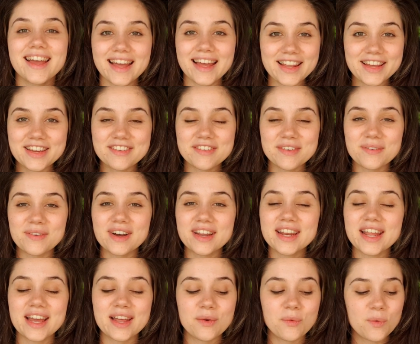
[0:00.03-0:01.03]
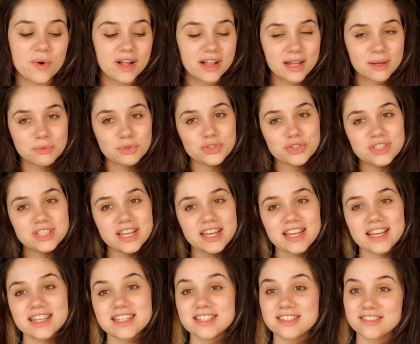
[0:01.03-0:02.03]
Hello everyone and welcome to
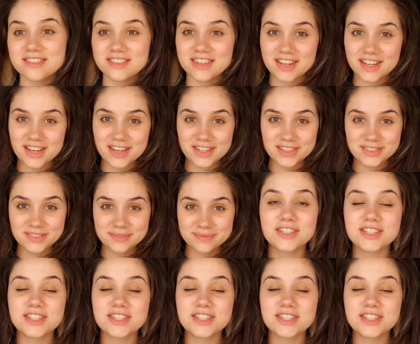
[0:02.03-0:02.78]
today's video.